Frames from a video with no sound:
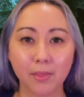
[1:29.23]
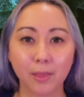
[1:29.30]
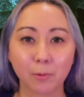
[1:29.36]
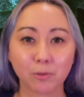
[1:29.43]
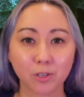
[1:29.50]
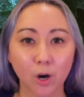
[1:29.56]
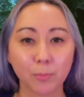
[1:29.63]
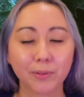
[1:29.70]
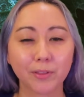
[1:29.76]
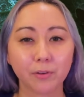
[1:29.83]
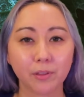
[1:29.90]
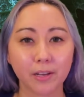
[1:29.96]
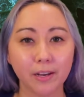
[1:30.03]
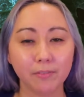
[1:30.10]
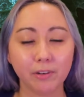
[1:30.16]
and then was open
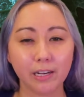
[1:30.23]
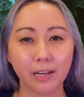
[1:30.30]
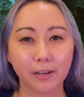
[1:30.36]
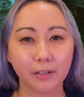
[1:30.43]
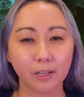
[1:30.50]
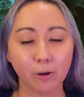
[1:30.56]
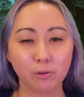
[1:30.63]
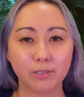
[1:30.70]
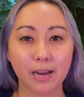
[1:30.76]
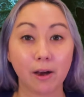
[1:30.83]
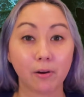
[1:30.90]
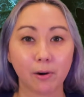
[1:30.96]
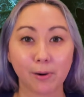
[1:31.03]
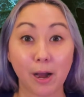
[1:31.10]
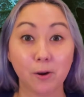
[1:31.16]
through the evening and closed
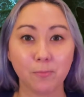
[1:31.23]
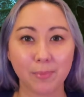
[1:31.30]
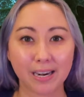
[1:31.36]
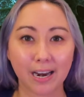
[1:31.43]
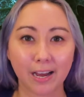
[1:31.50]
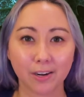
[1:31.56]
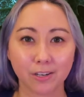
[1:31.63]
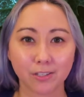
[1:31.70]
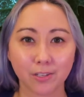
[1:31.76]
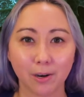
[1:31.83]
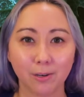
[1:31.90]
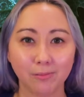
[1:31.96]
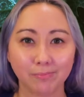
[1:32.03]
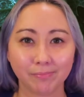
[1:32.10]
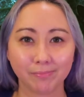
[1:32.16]
down around midnight or
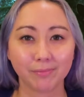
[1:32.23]
so.